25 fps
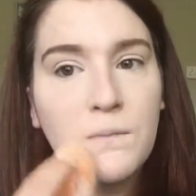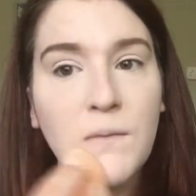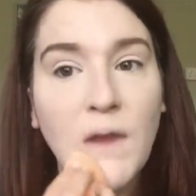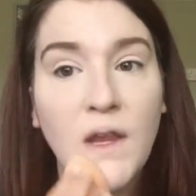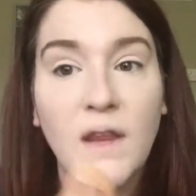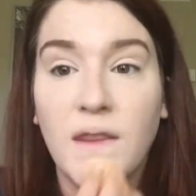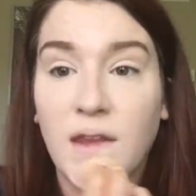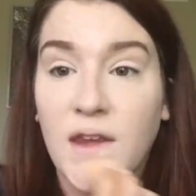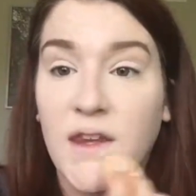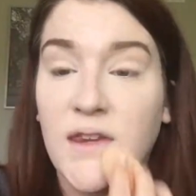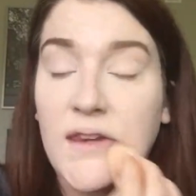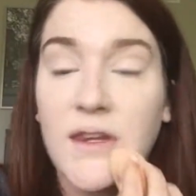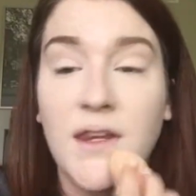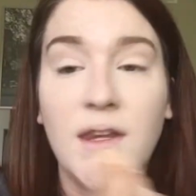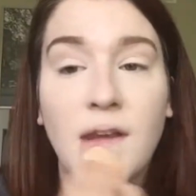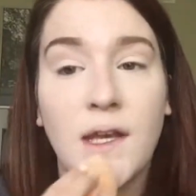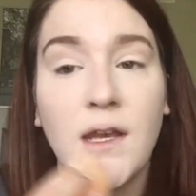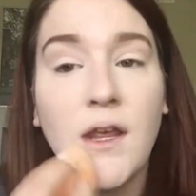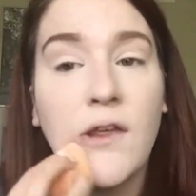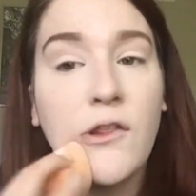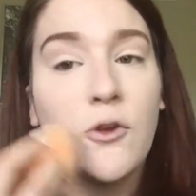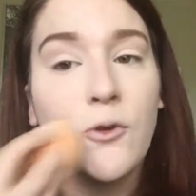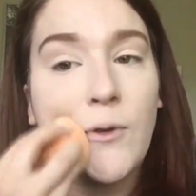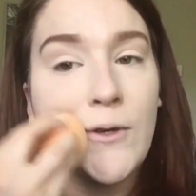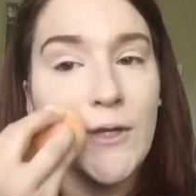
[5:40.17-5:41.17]
And this is
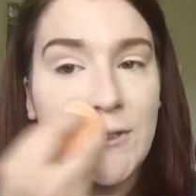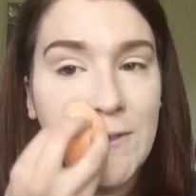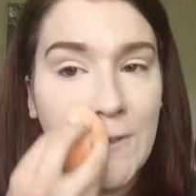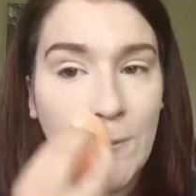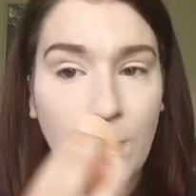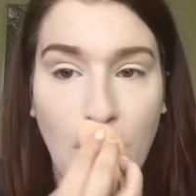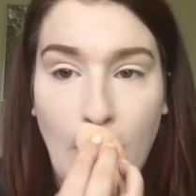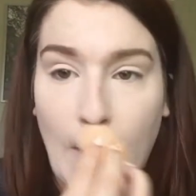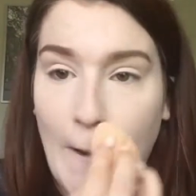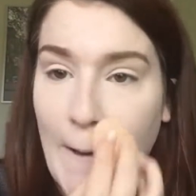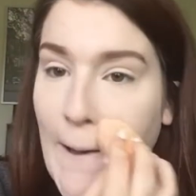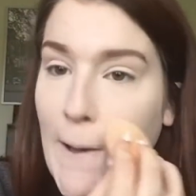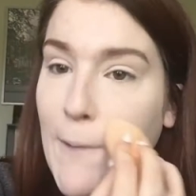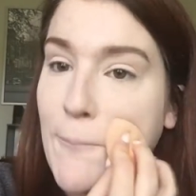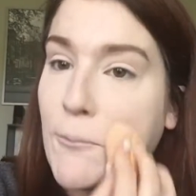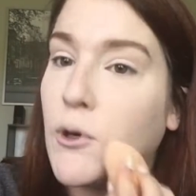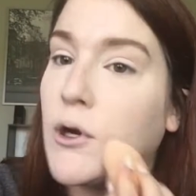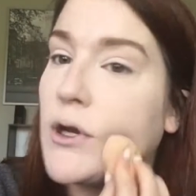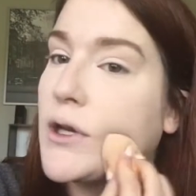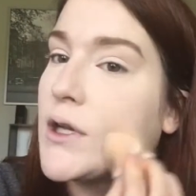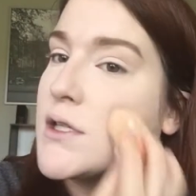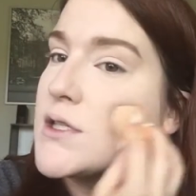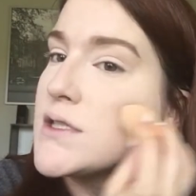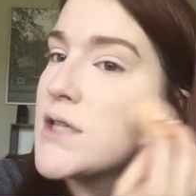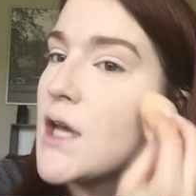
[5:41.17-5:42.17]
another reason why I
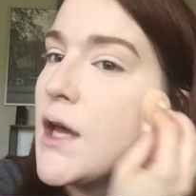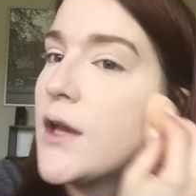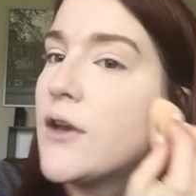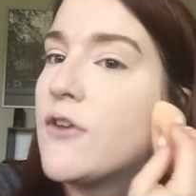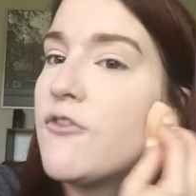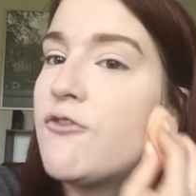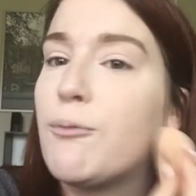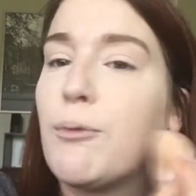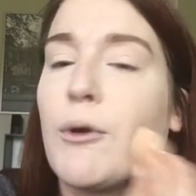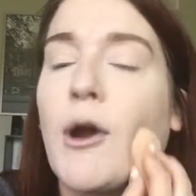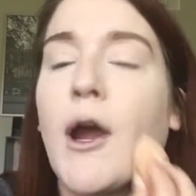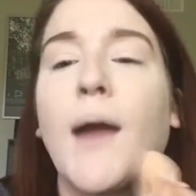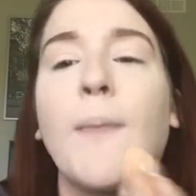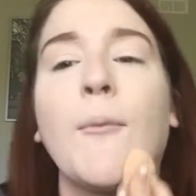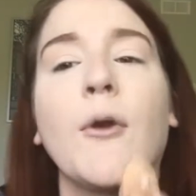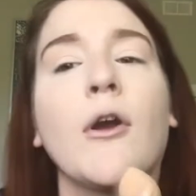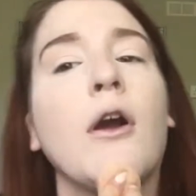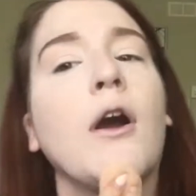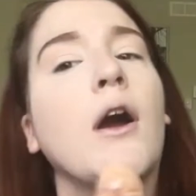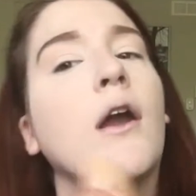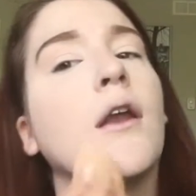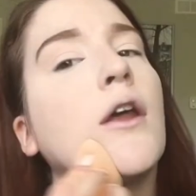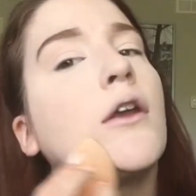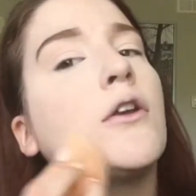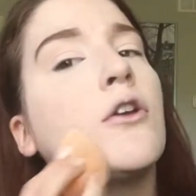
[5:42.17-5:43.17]
put a ton of primer
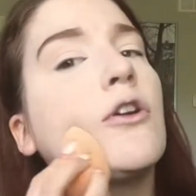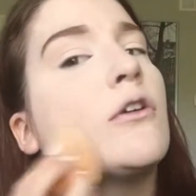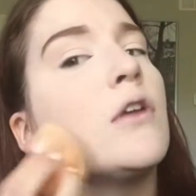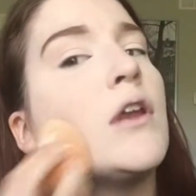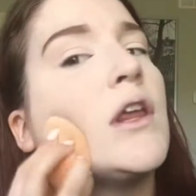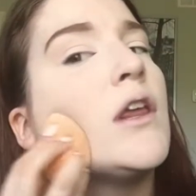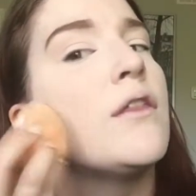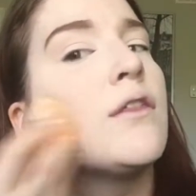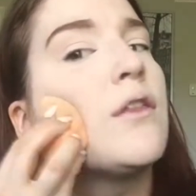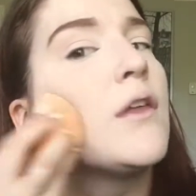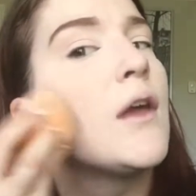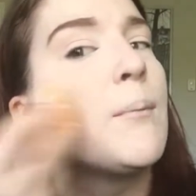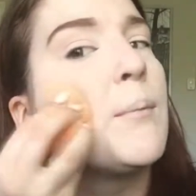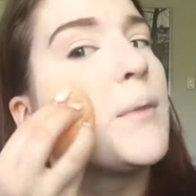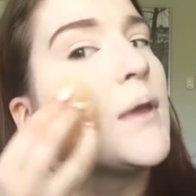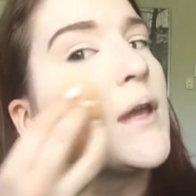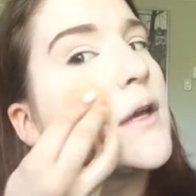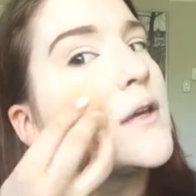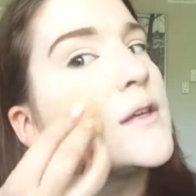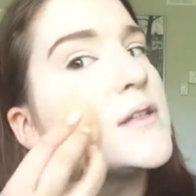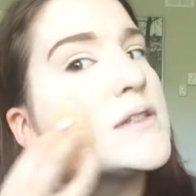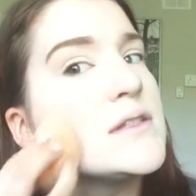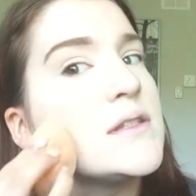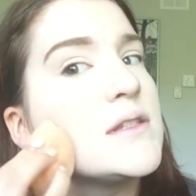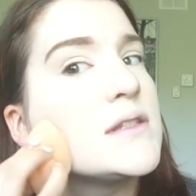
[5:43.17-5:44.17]
on underneath it,
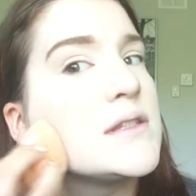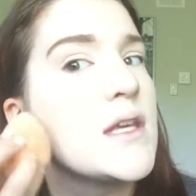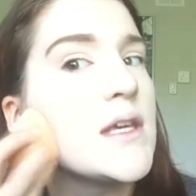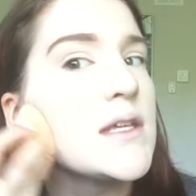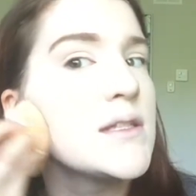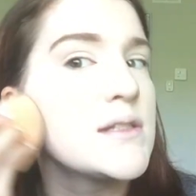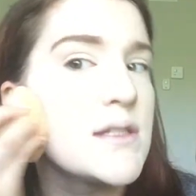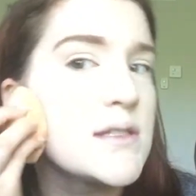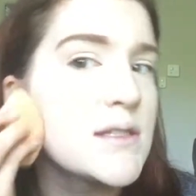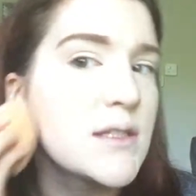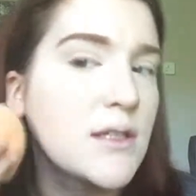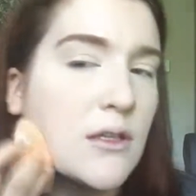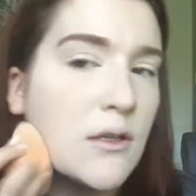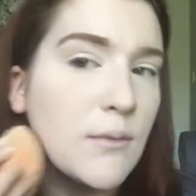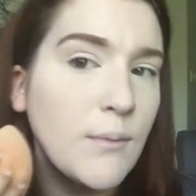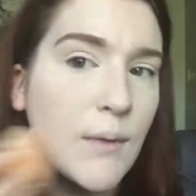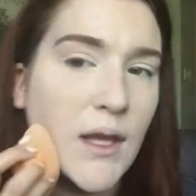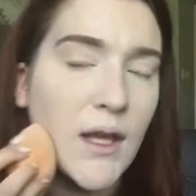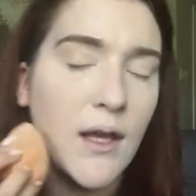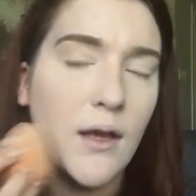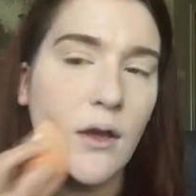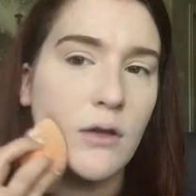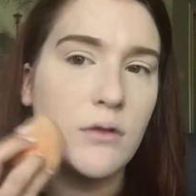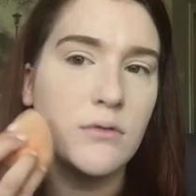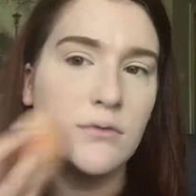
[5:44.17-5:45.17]
because this is gonna
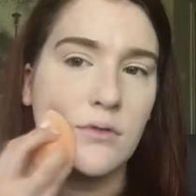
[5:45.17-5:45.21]
make